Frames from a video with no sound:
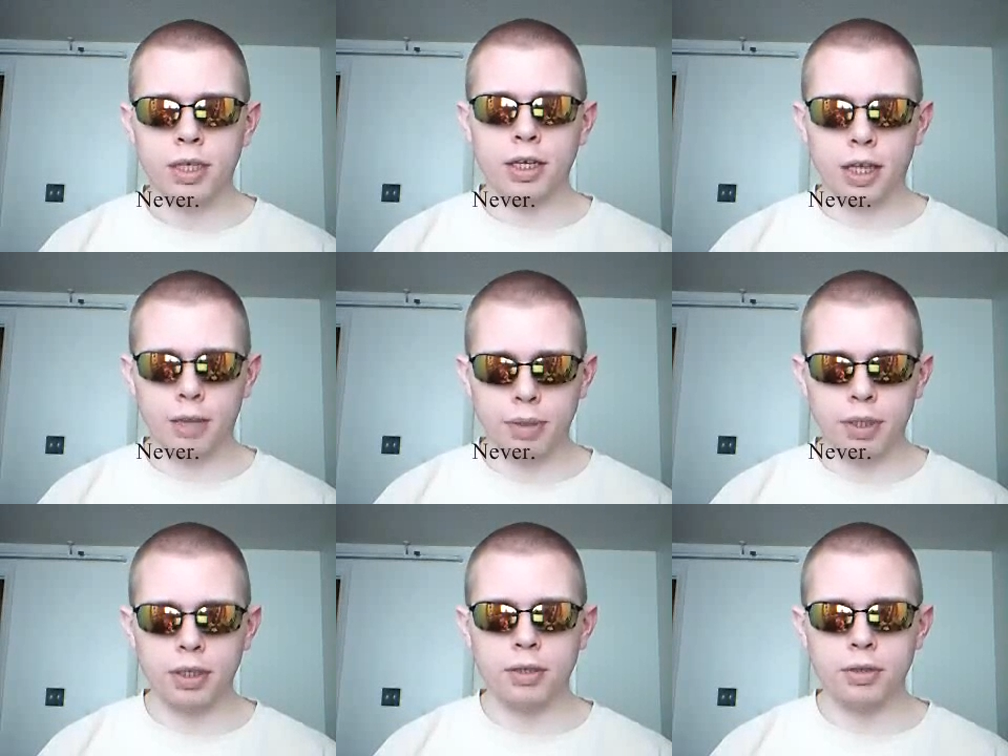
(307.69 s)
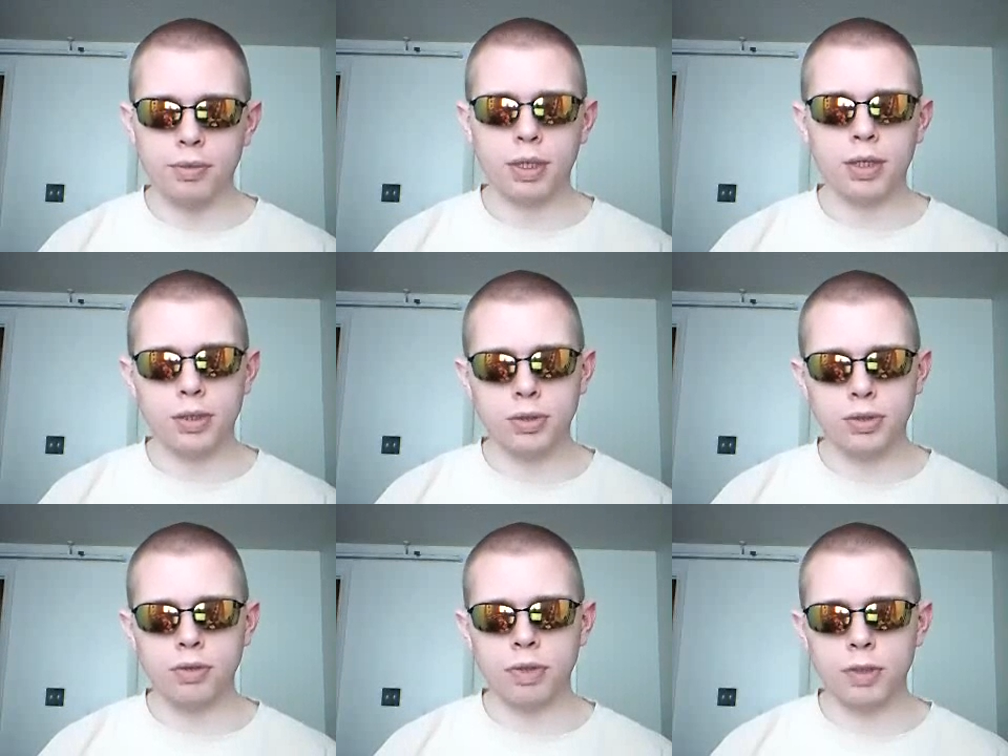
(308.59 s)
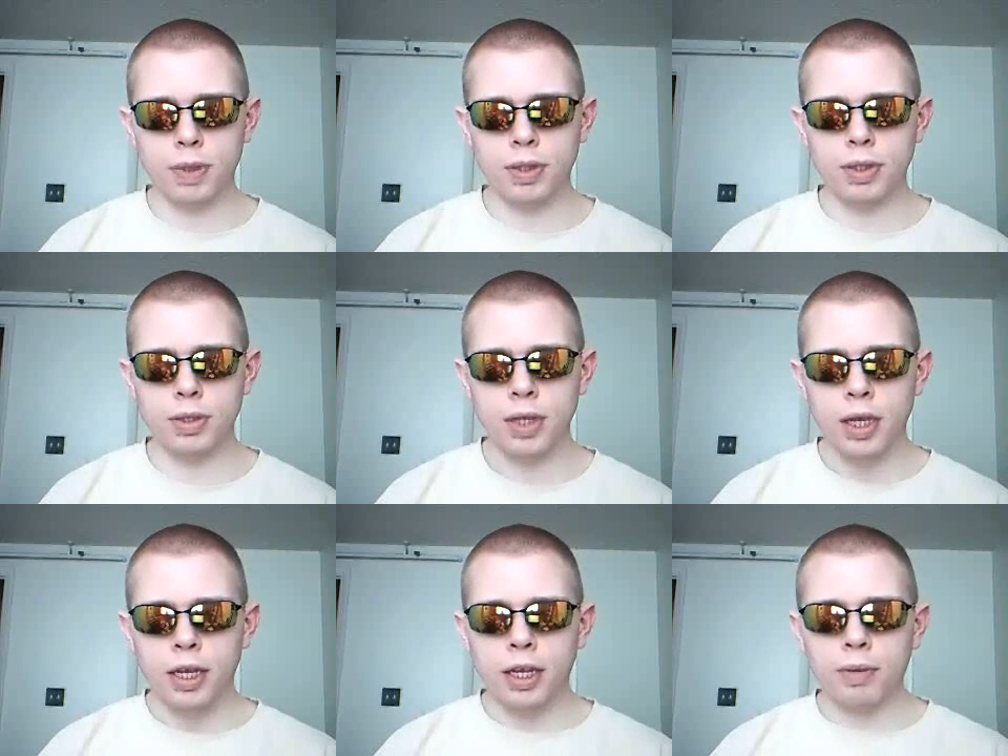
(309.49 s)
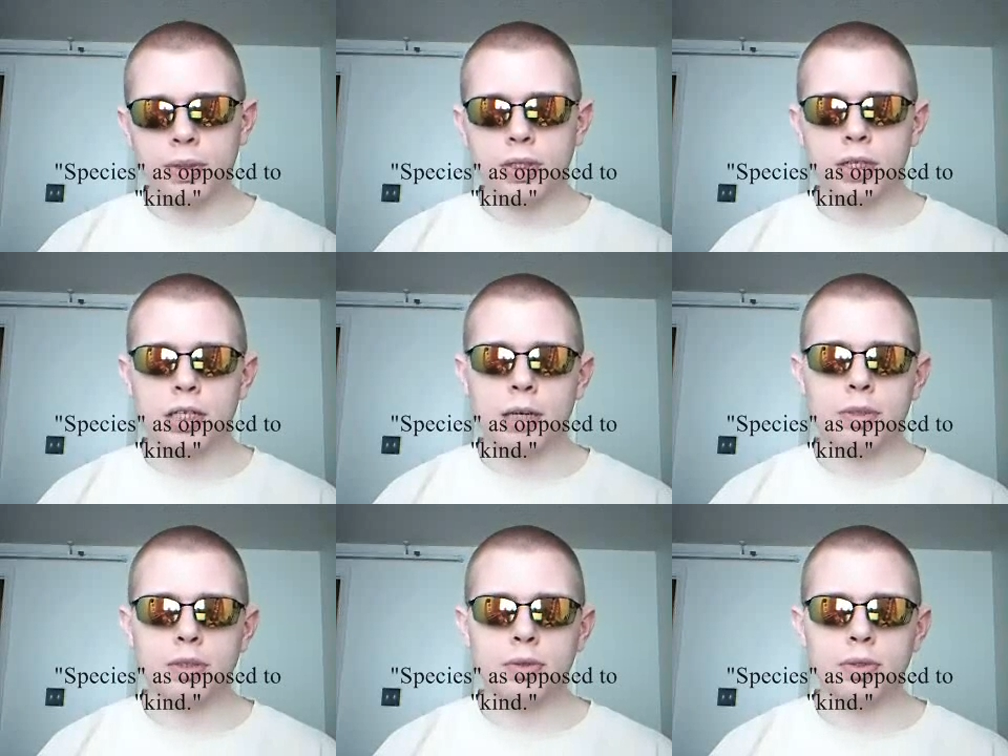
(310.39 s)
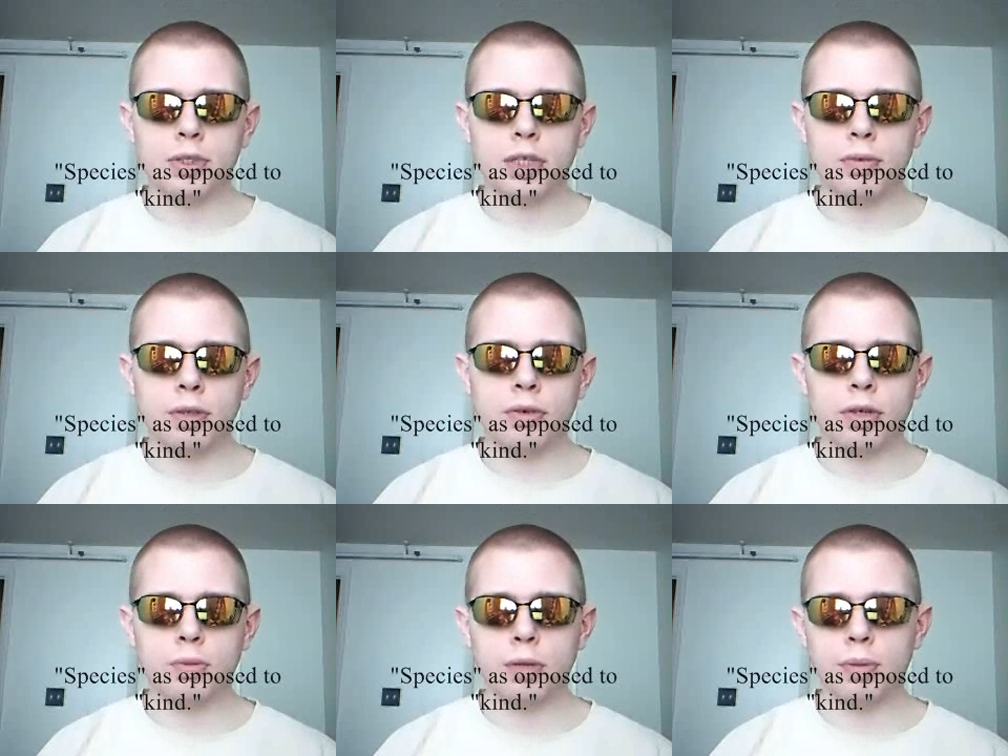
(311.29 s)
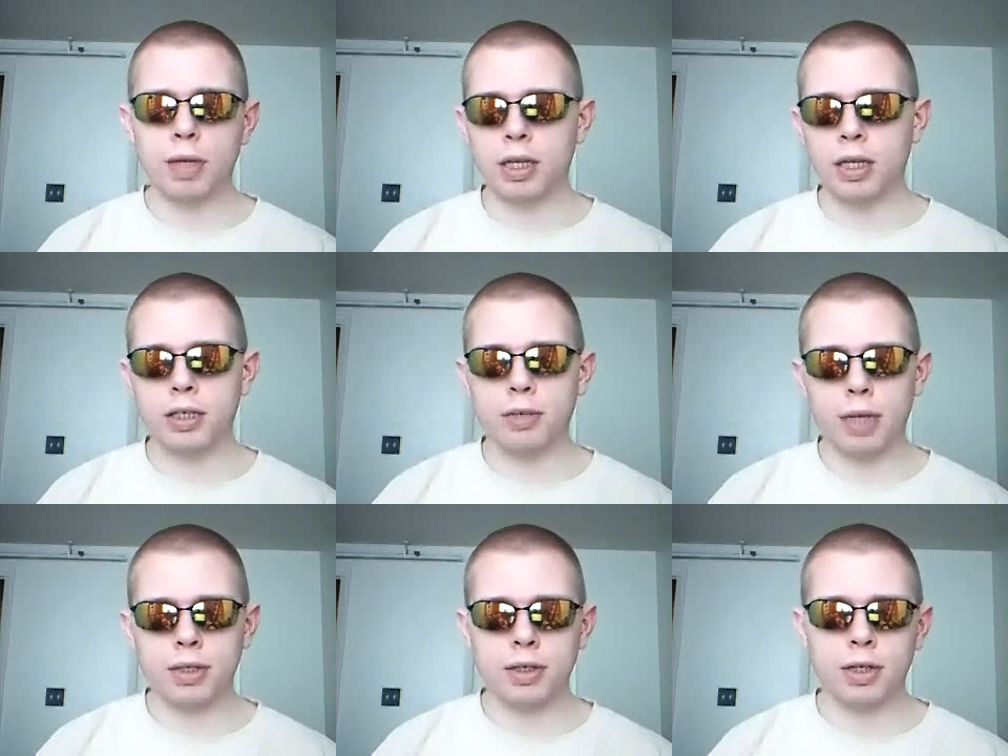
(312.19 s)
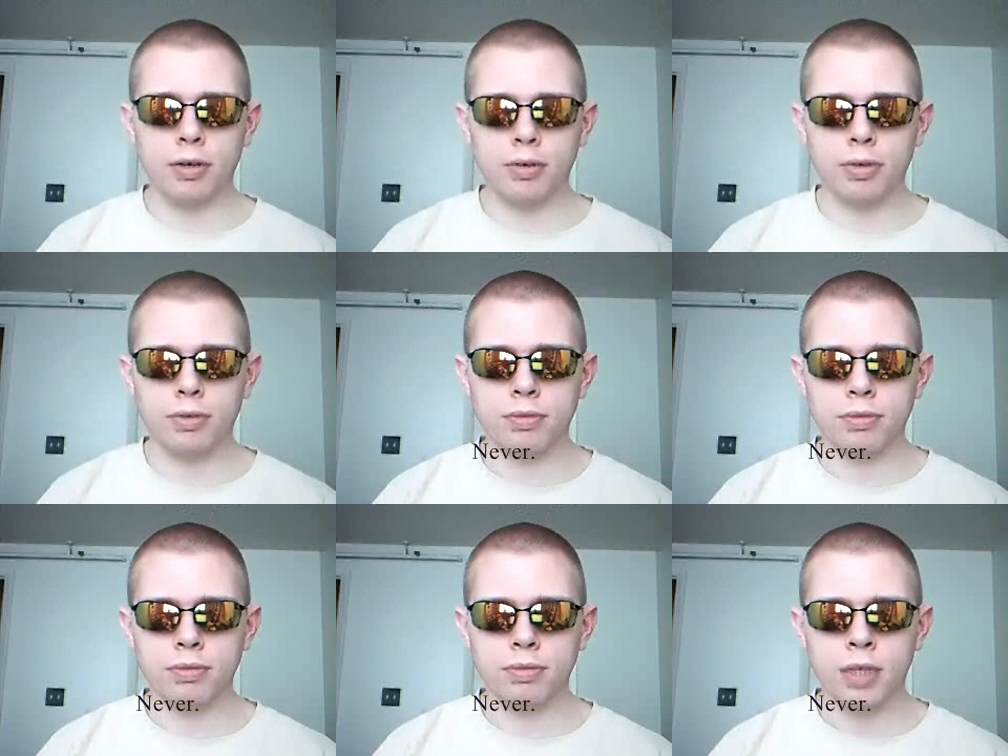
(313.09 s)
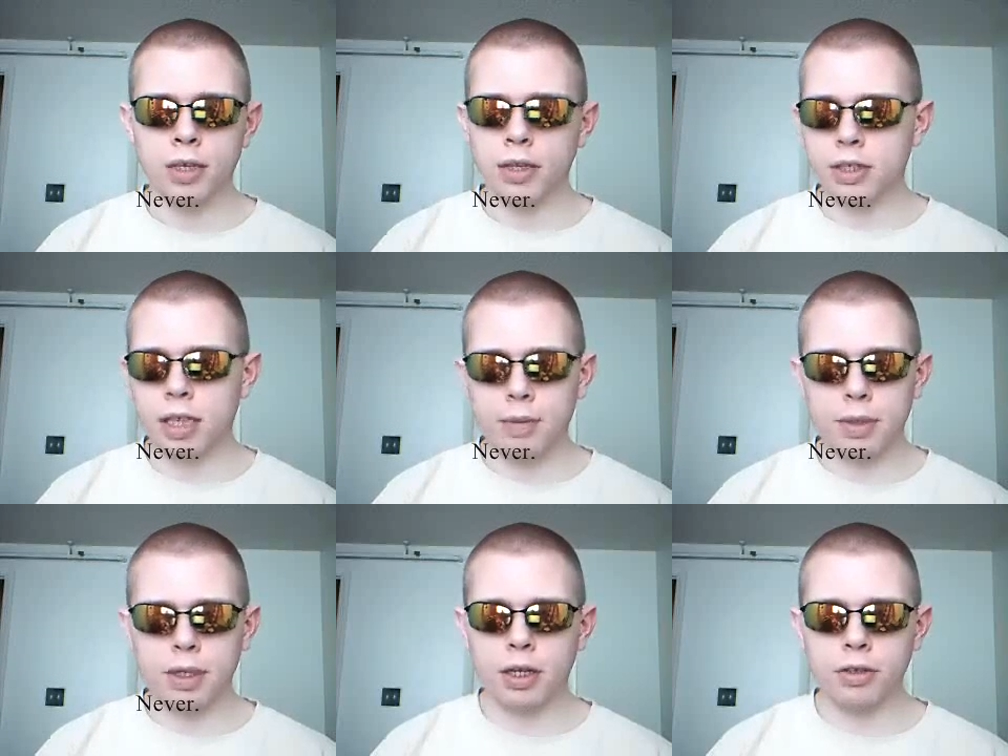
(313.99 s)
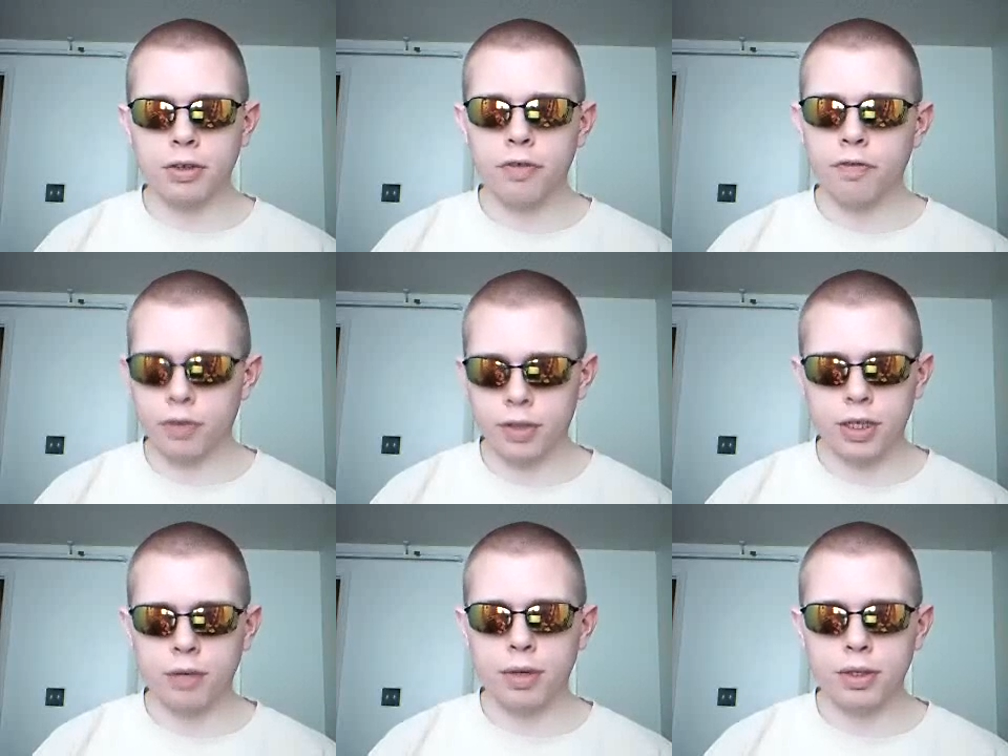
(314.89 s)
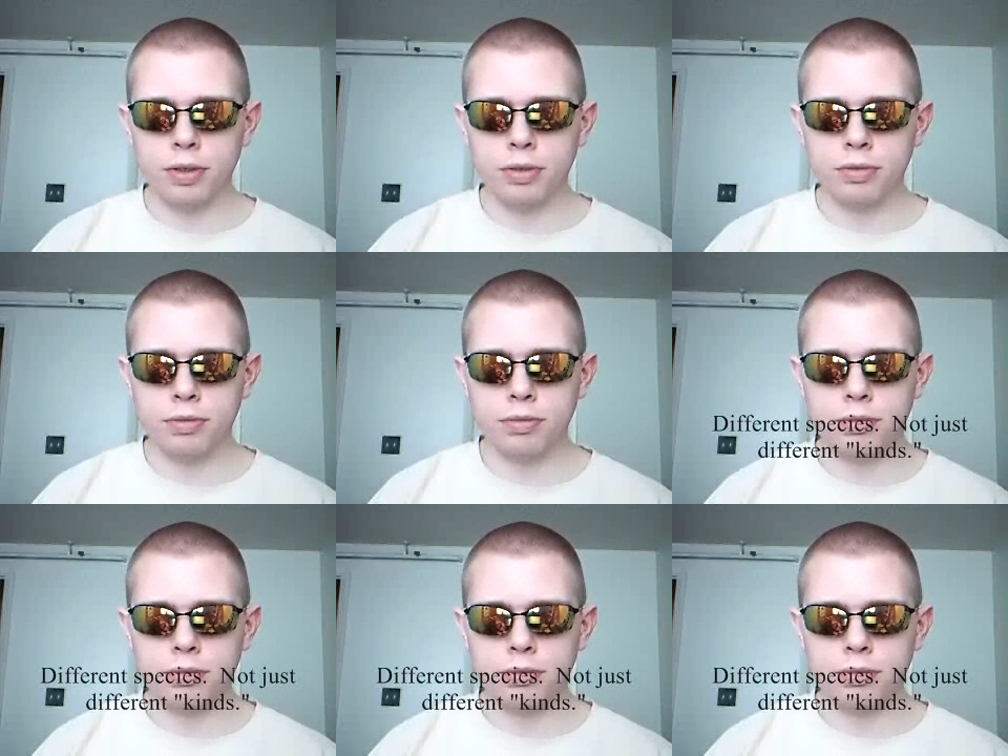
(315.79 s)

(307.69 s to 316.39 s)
It can't be done because they're two different species. Now, when's the last time someone successfully crossbred a Pekingese and a Basset Hound? This can't be done either, for the same reason.